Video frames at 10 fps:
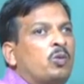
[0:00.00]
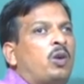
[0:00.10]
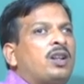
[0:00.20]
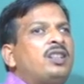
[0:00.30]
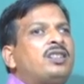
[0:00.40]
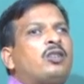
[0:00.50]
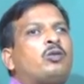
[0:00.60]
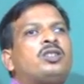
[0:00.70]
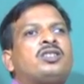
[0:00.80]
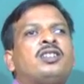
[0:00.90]
what is the
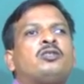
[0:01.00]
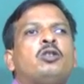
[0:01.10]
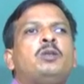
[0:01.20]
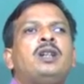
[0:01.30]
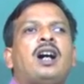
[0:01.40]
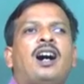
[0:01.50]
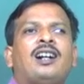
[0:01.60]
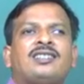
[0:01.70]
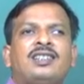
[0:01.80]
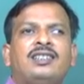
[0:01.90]
questions will be
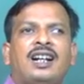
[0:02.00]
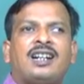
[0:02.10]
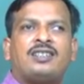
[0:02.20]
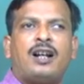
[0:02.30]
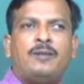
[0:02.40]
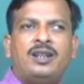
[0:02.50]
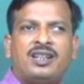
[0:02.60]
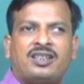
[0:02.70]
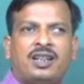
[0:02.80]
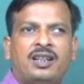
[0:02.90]
asked in the
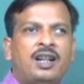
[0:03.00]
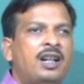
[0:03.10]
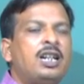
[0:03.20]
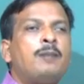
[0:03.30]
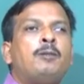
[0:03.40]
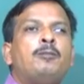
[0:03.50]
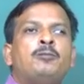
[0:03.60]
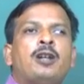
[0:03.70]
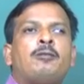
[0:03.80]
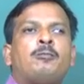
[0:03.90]
examination, he
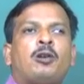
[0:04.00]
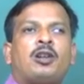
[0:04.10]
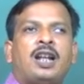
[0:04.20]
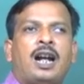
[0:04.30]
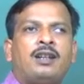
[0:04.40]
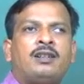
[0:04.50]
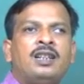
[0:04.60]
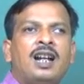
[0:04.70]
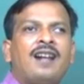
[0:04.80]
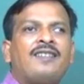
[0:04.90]
prepare for that,
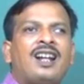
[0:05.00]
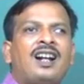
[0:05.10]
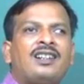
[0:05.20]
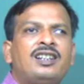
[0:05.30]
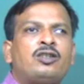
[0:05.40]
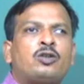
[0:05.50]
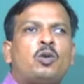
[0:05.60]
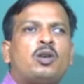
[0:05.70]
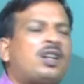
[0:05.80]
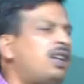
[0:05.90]
and that is
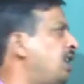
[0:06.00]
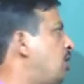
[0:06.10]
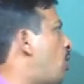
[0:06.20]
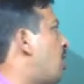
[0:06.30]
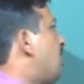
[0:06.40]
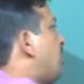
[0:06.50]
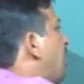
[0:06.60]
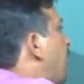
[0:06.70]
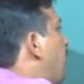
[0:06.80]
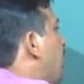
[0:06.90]
totally knowledge
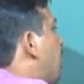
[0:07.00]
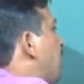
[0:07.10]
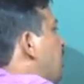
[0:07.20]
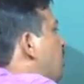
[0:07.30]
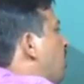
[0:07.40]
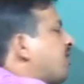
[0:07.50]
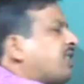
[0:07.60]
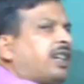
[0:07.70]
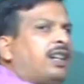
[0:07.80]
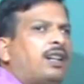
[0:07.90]
level, that is not
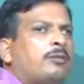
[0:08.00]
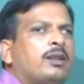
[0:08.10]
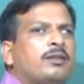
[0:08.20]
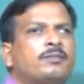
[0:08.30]
skill level.